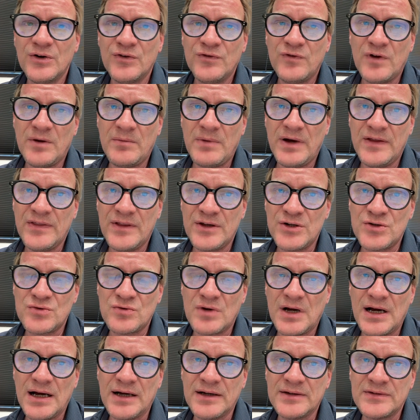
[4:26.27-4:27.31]
from other
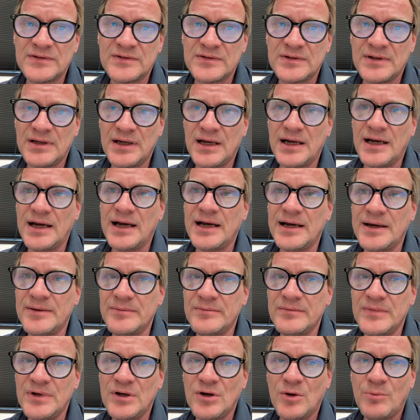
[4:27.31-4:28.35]
drugs. You
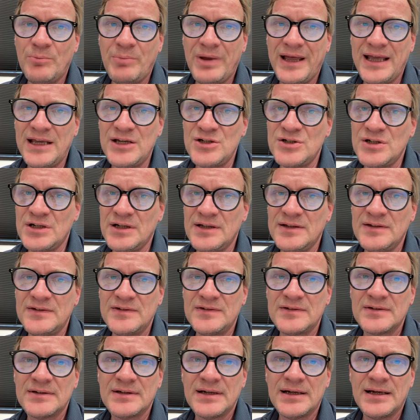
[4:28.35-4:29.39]
know,
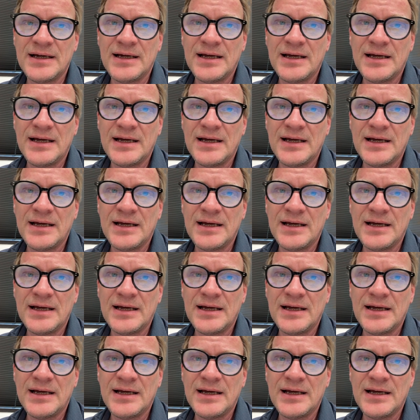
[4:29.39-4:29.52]
patients